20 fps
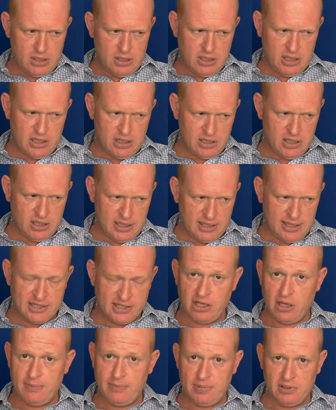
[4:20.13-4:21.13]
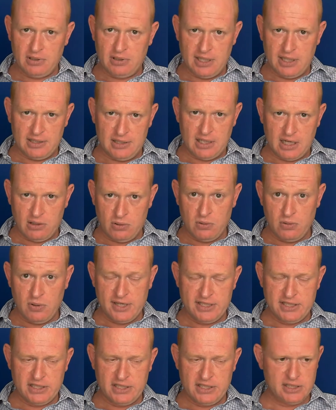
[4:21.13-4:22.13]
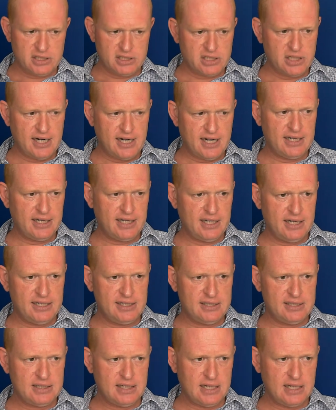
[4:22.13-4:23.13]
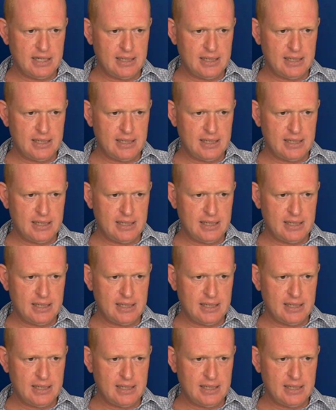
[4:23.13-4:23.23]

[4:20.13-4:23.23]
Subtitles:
an example I always use in training is,